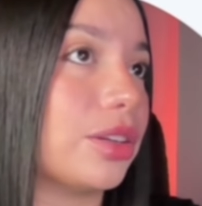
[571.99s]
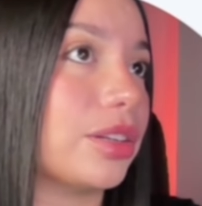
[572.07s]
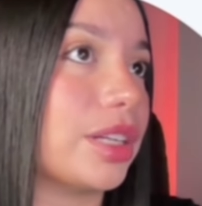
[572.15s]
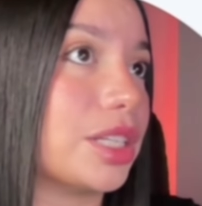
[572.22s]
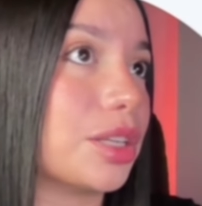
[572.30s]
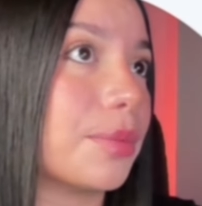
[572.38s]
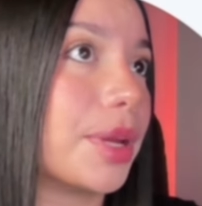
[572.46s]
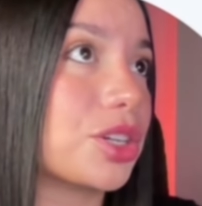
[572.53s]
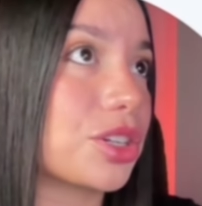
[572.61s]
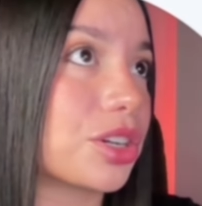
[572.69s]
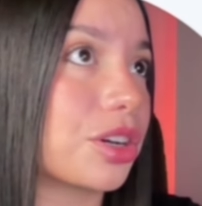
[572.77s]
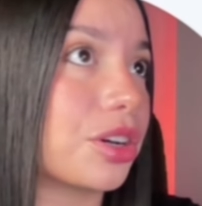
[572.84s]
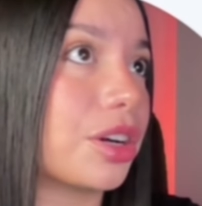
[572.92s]
You need to make
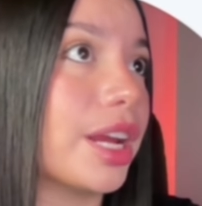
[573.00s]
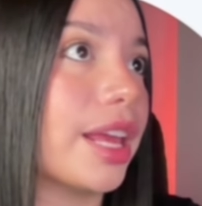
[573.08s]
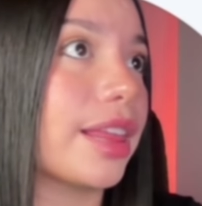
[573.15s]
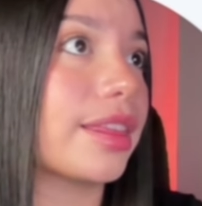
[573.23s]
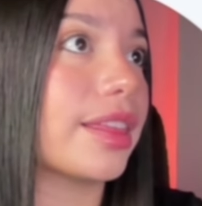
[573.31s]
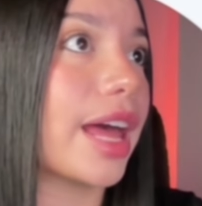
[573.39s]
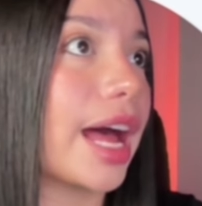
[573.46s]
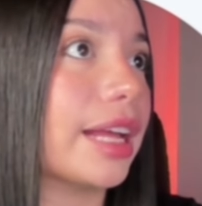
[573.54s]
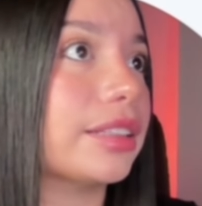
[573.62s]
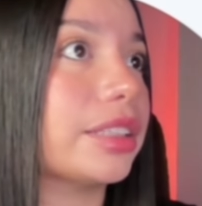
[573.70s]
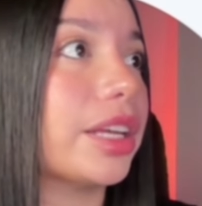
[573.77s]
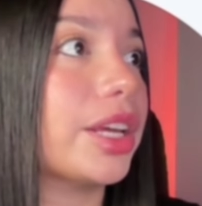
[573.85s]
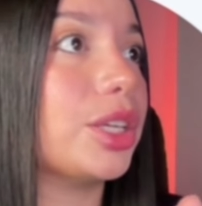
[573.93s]
sure
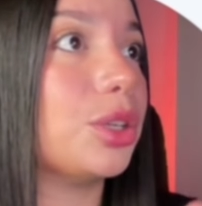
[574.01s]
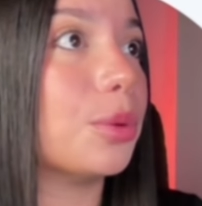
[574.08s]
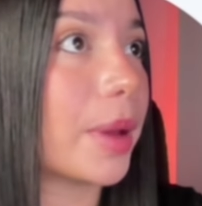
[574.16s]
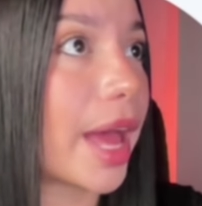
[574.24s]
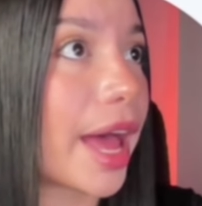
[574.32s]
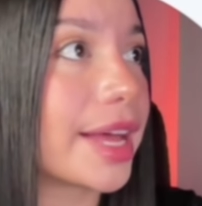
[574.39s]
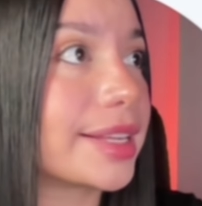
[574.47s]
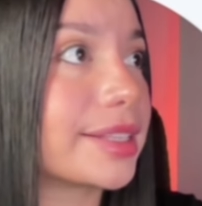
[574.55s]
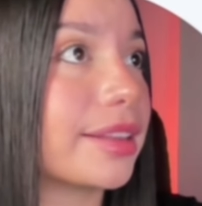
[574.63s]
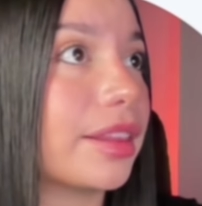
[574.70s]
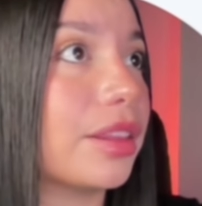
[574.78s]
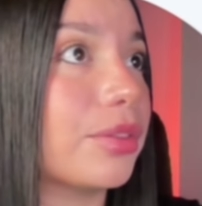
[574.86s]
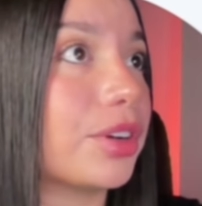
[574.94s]
that you
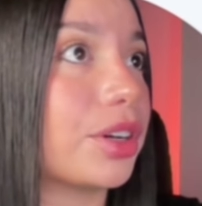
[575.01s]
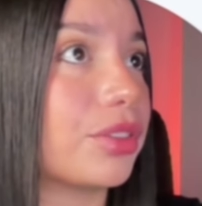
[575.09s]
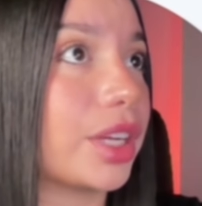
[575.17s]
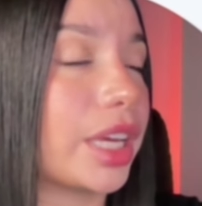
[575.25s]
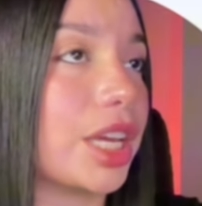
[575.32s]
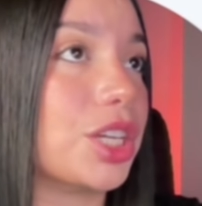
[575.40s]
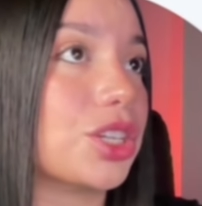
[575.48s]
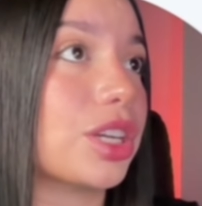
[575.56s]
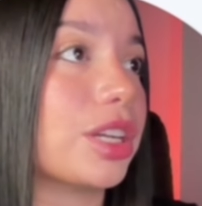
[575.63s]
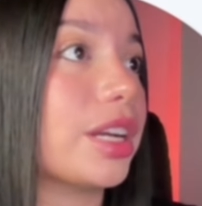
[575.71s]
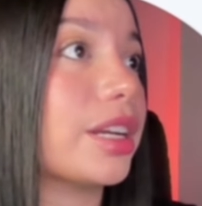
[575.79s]
pass the verification.